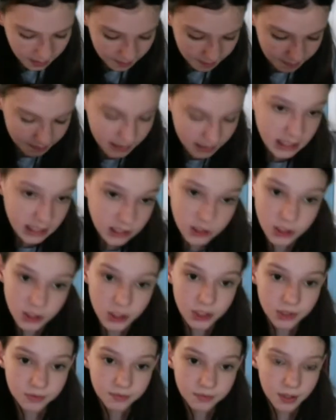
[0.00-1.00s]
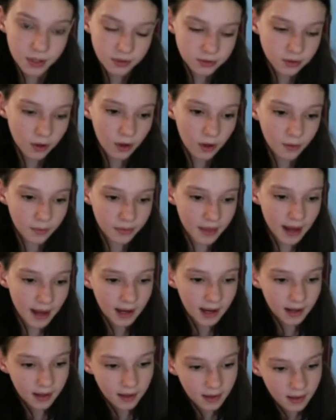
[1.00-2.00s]
Beach goes along with
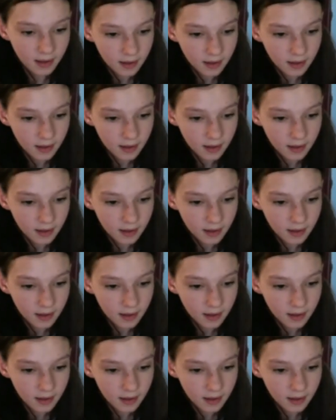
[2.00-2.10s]
that.